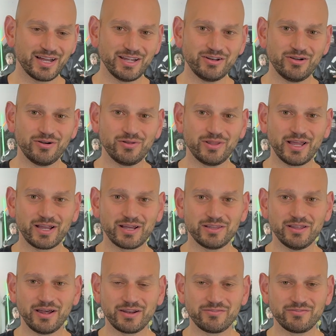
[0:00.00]
I know like a
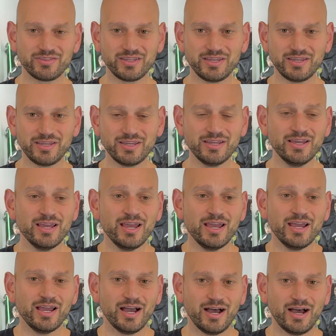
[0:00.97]
lot of the
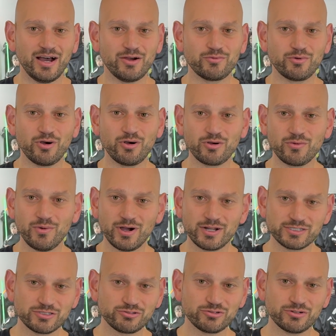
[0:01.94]
Rogue
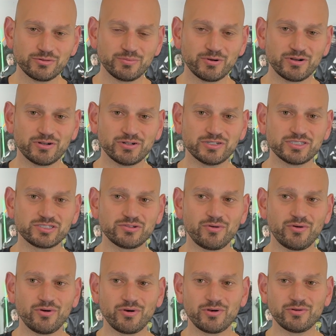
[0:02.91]
One troopers
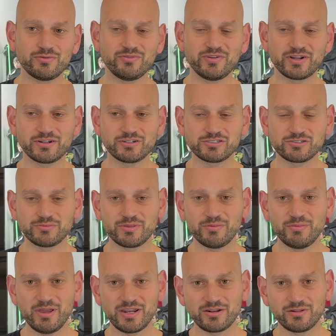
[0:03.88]
or figures from
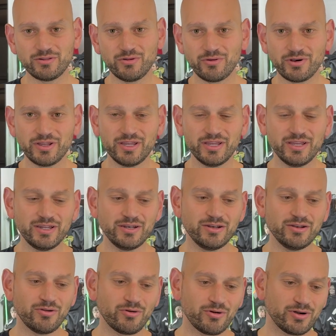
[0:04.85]
the
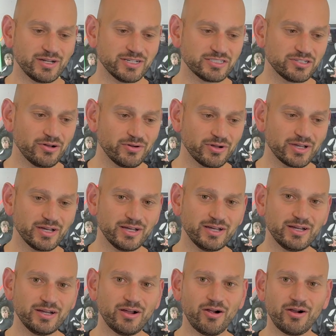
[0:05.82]
Mandalorian or
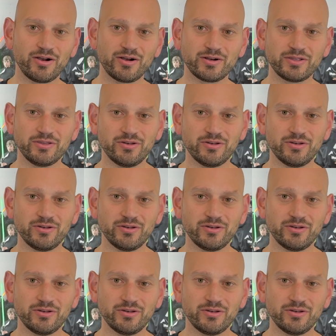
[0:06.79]
Ahsoka are,